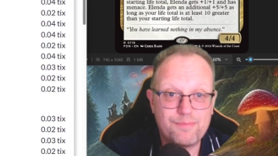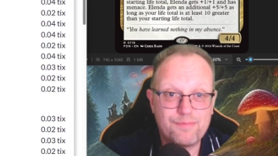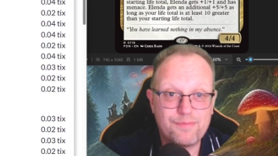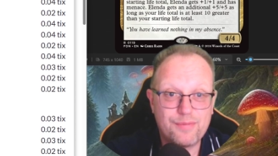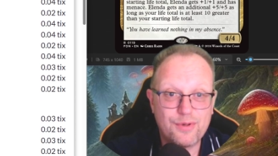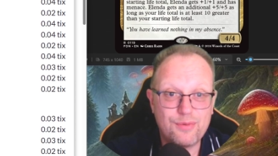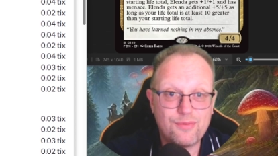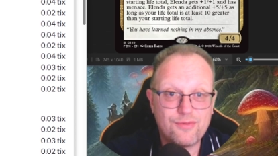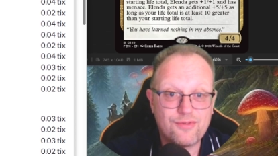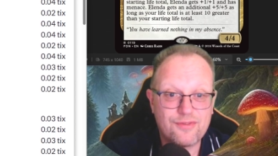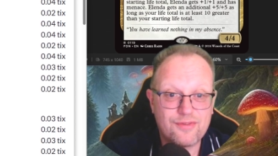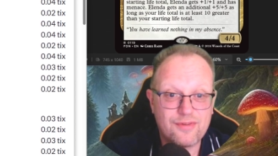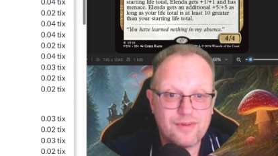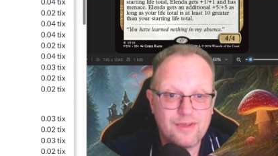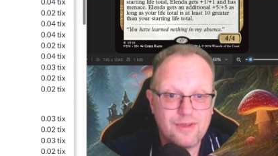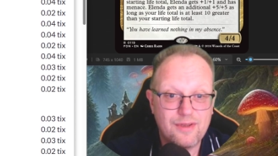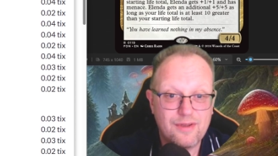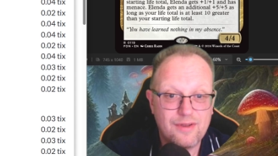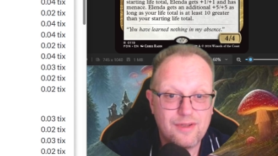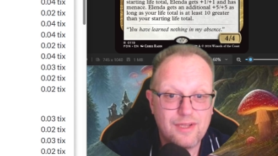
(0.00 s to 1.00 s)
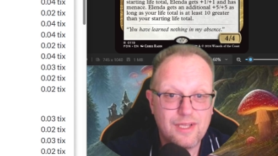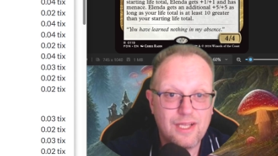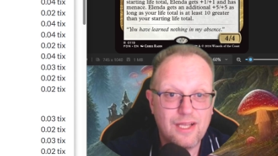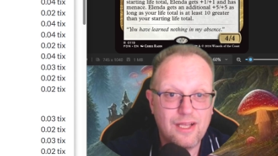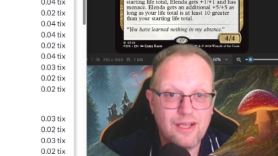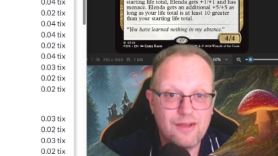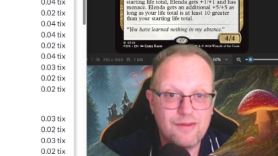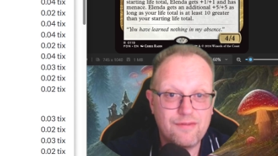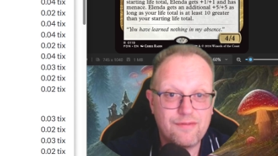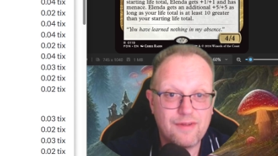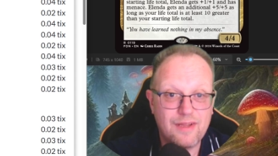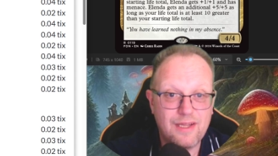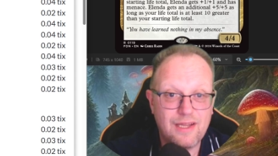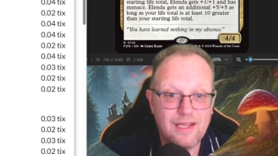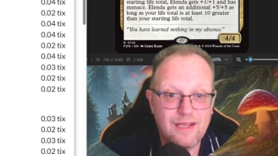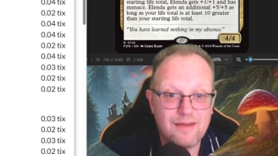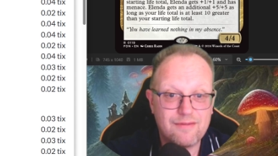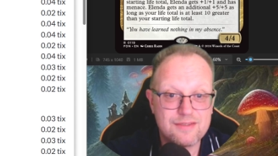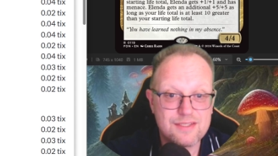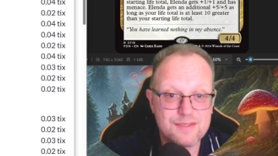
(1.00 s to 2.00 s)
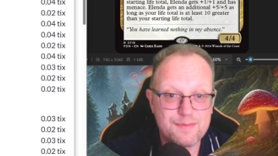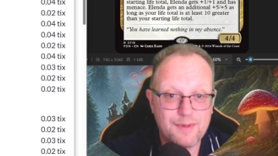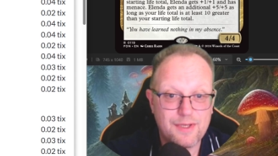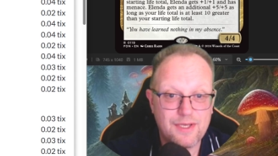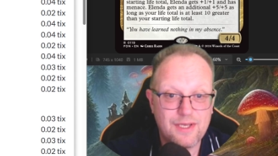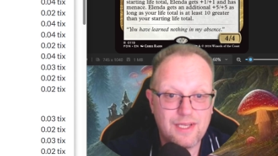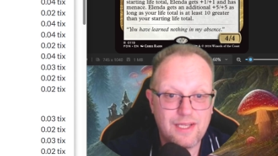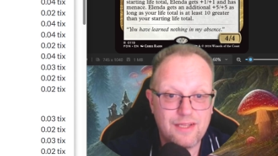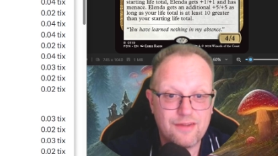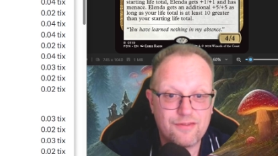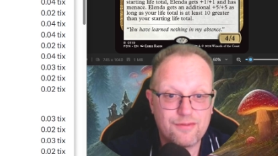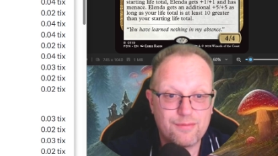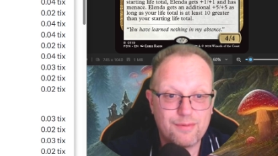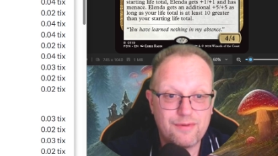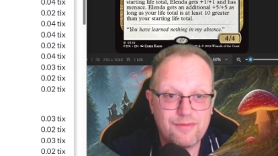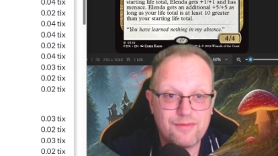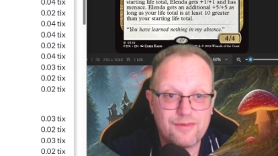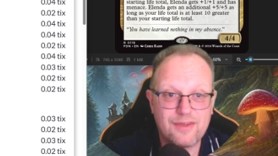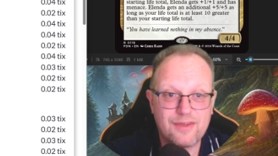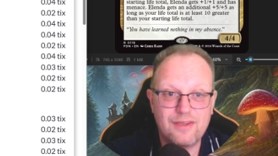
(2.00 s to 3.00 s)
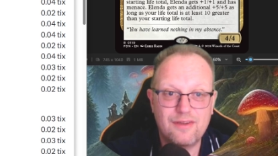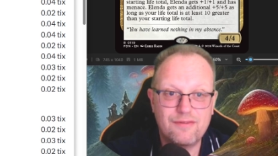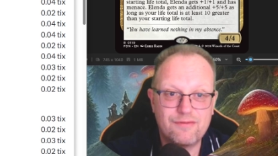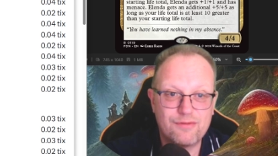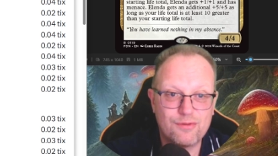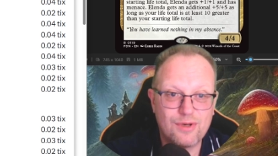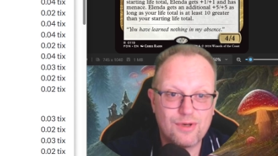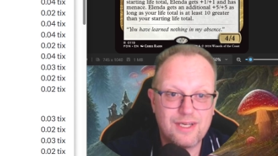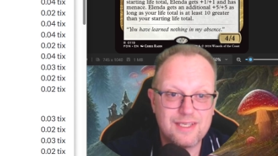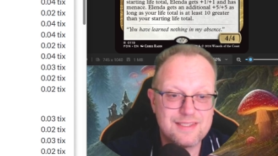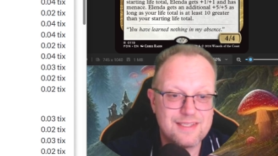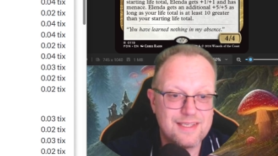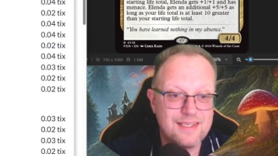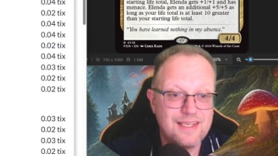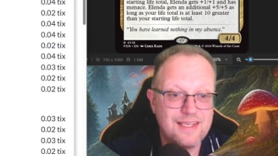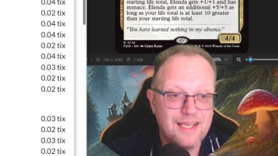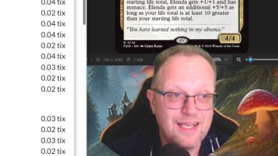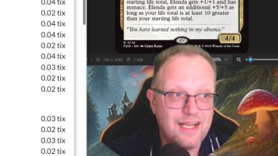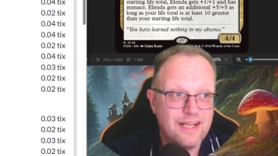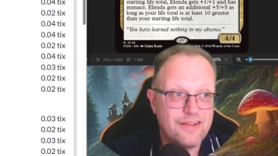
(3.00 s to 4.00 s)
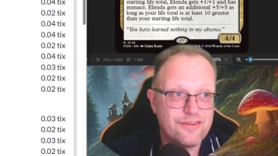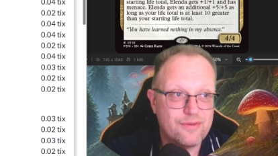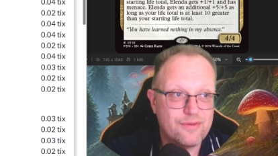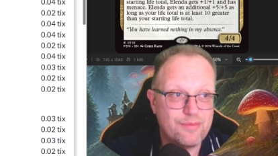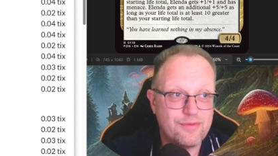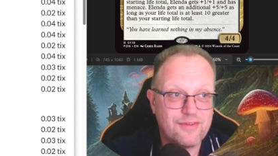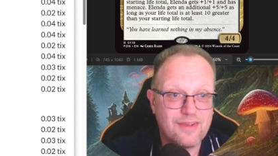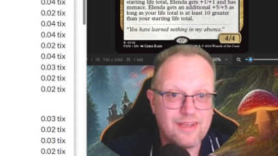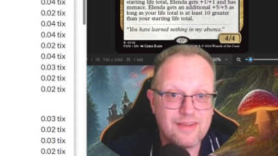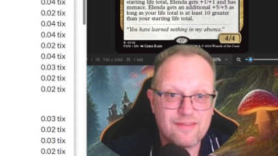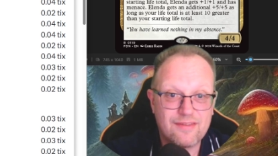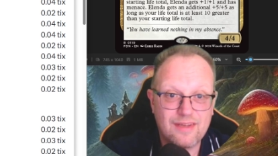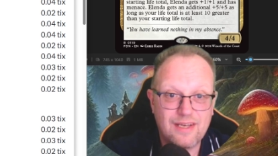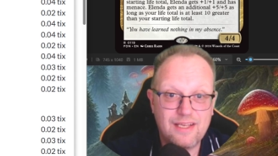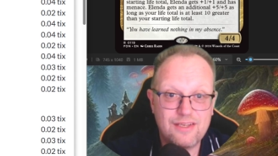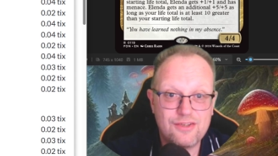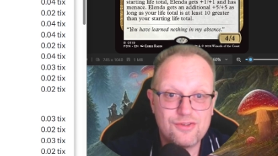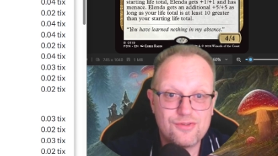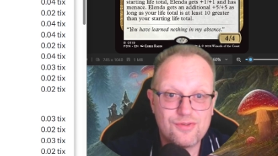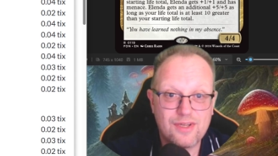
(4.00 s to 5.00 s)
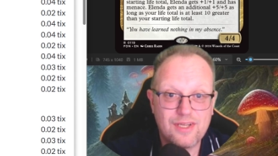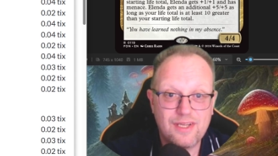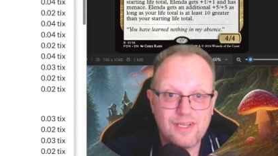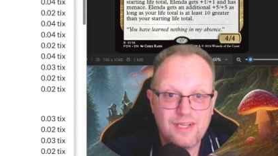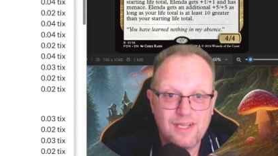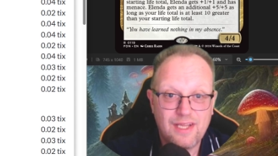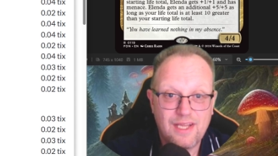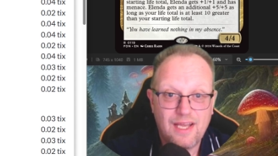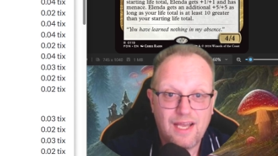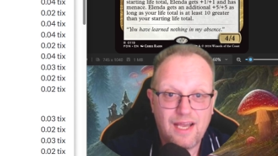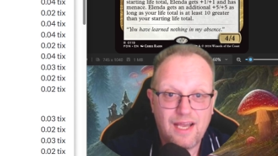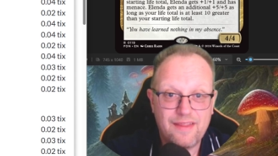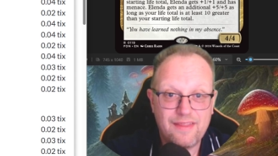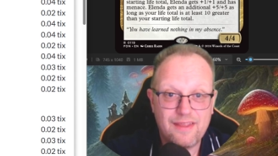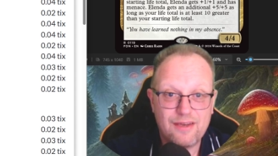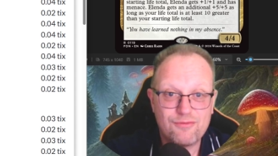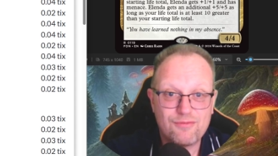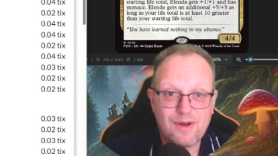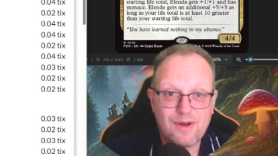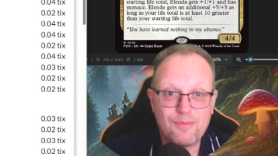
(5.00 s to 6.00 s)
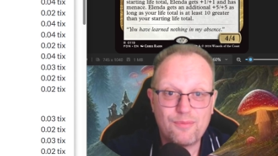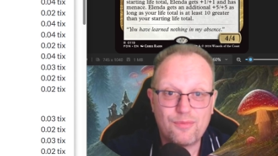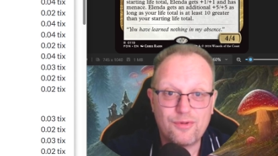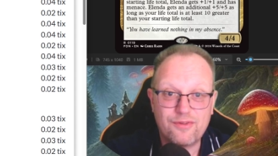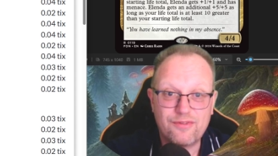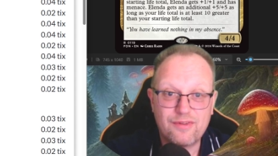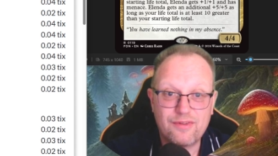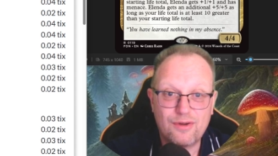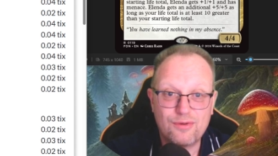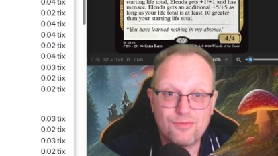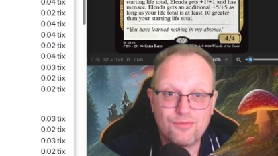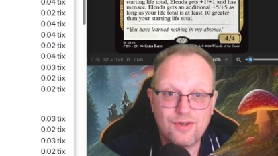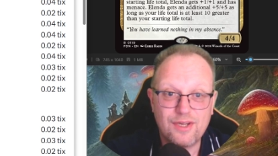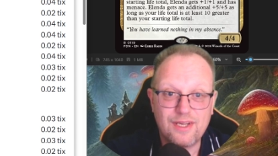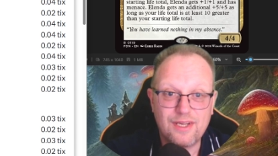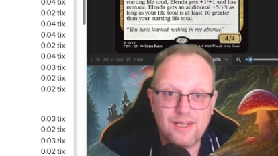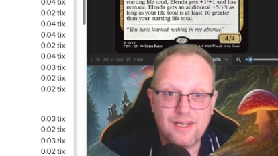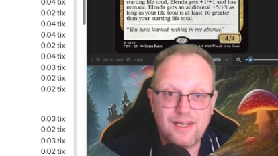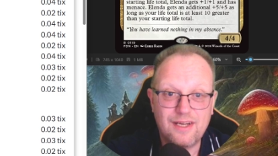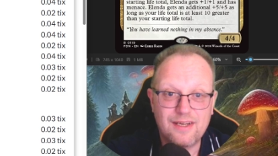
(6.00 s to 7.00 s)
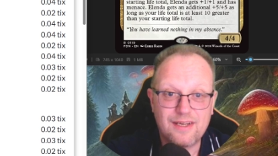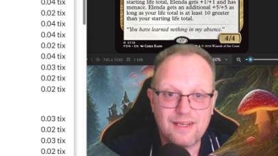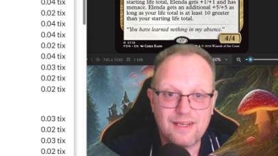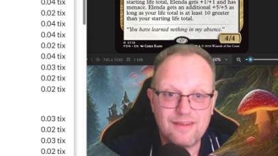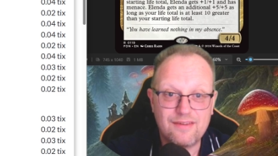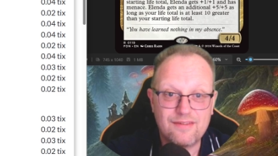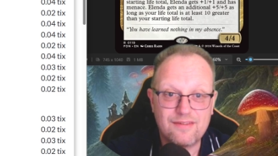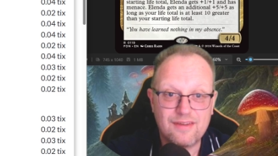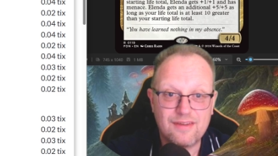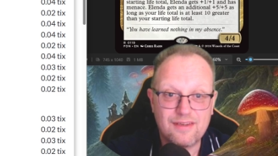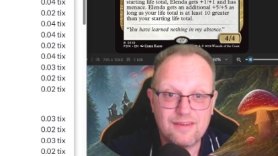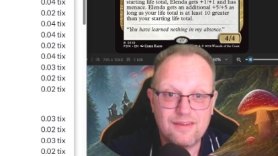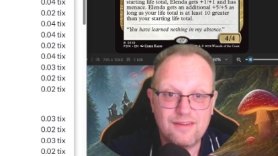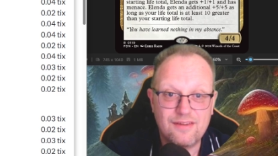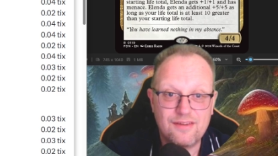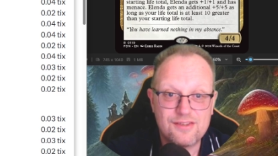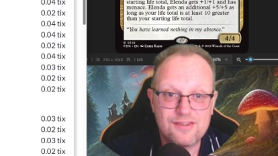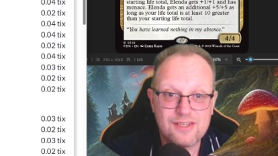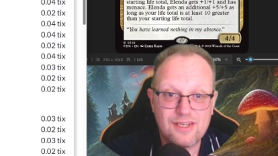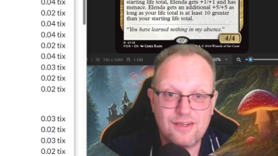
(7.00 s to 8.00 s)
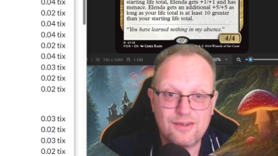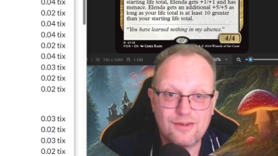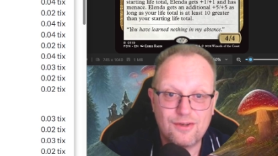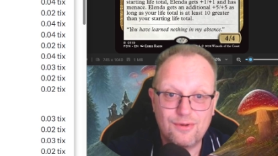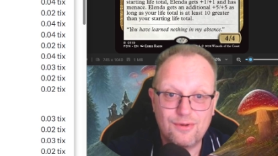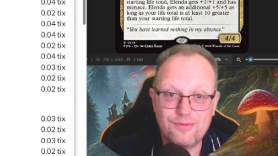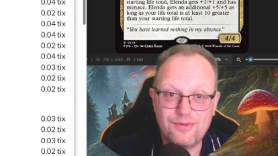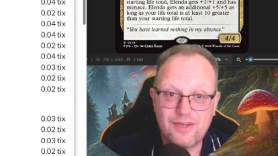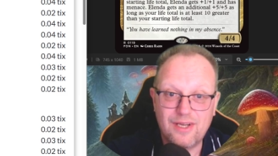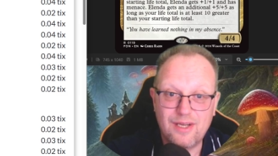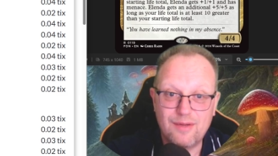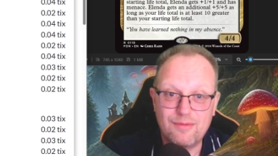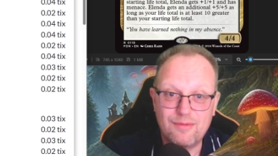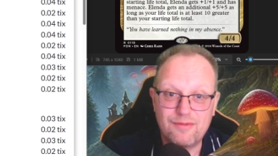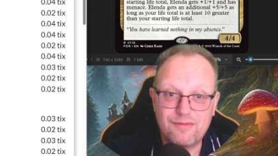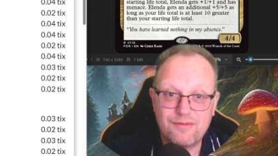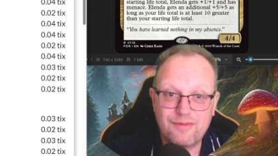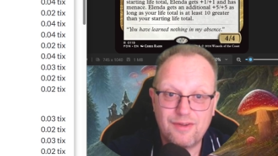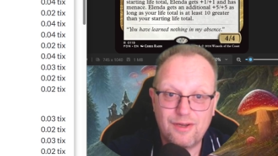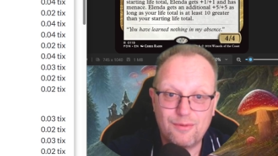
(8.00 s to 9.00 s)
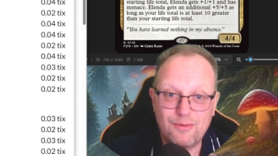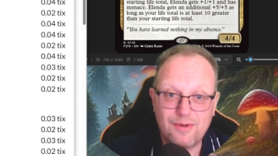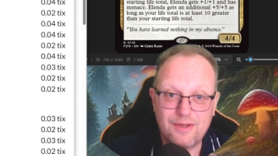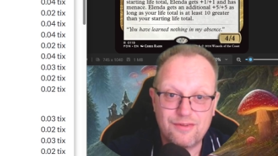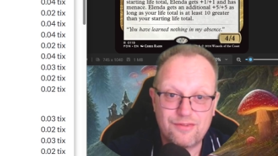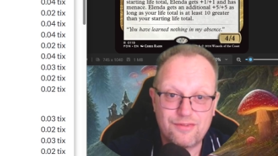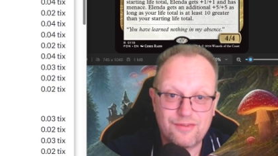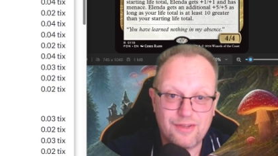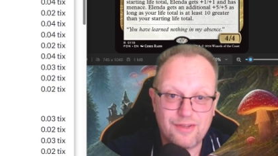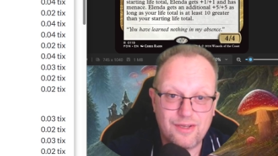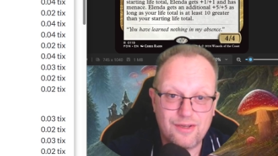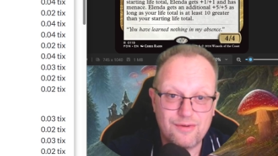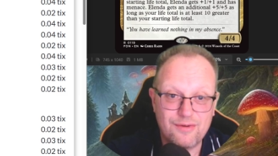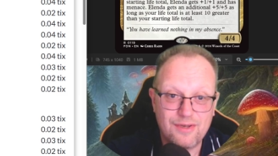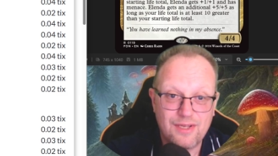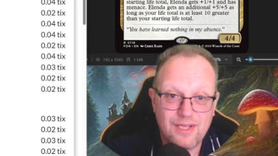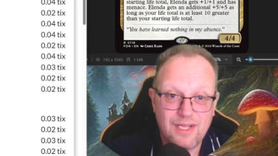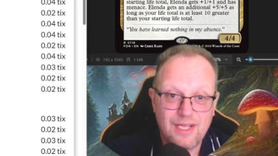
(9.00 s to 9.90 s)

Boots of Lava Spur and Swift variety to protect Elenda, and then Ramp with Soul Ring, Arcane Signet, the Charcoal Diamond, Felwell Stone,